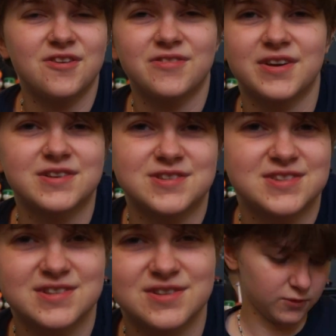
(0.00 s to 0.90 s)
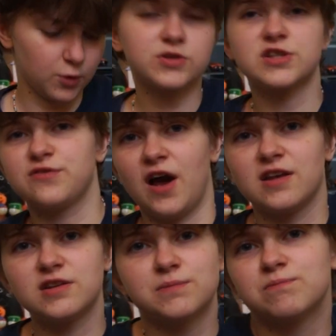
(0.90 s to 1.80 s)
and then I just didn't, which is
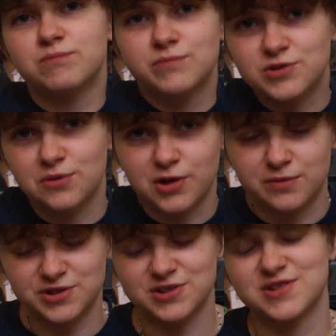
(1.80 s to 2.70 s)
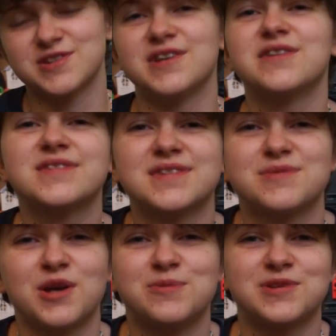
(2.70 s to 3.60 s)
valid. Sometimes you just do.
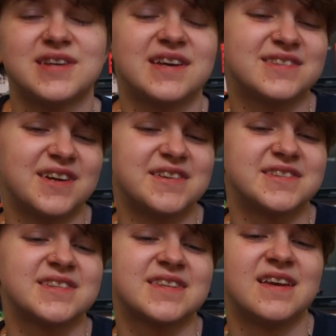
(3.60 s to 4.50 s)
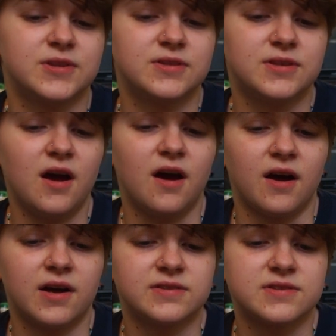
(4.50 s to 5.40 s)
Sometimes your taste changes.
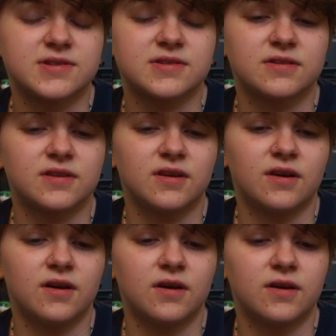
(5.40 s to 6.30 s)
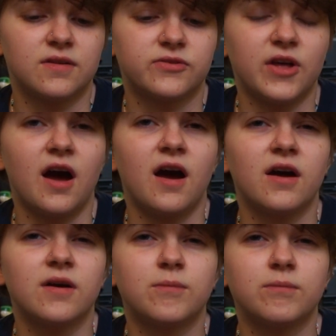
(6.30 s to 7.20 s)
Yeah, and that
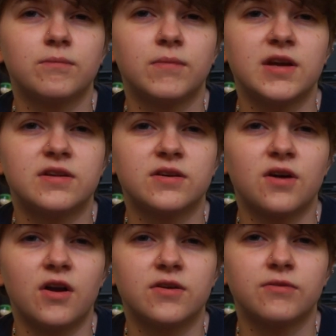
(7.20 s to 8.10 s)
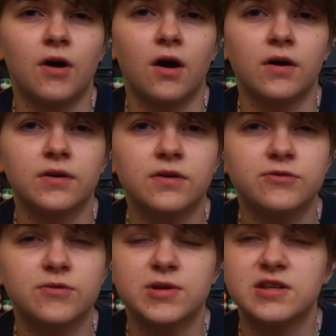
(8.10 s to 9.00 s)
made it kind of harder
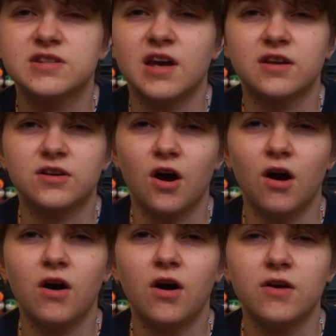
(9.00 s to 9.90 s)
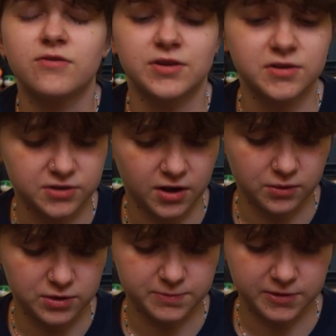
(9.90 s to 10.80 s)
for me to get it cut. I think because I had
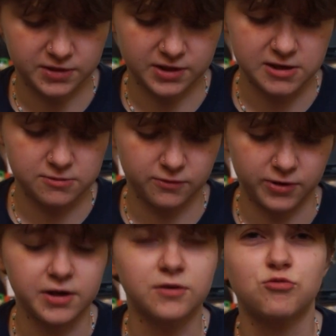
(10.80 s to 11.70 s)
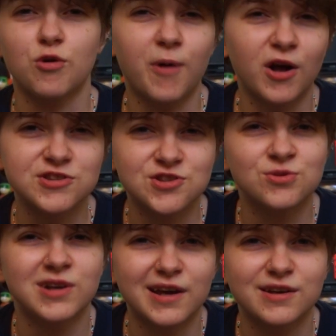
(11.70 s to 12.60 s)
always been the kid with like
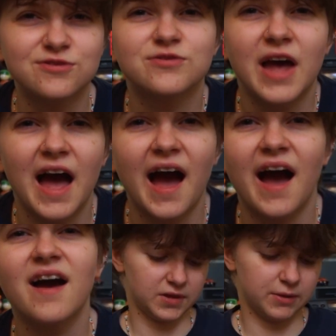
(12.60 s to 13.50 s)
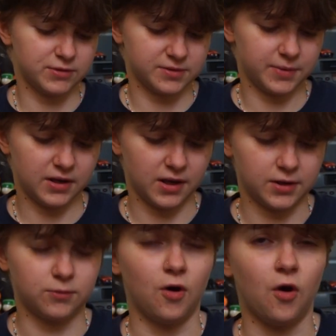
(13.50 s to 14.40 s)
Rapunzel length hair, it was a bit
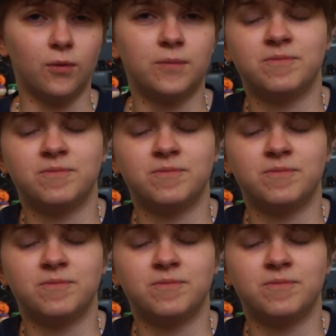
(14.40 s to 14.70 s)
like, whoa,